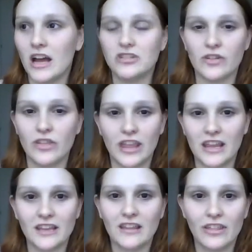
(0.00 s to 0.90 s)
I don't
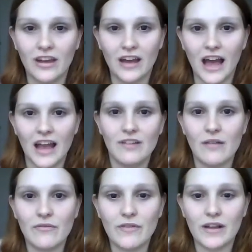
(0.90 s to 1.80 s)
think that I know
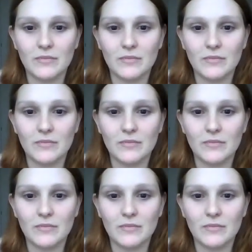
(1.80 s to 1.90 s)
everything.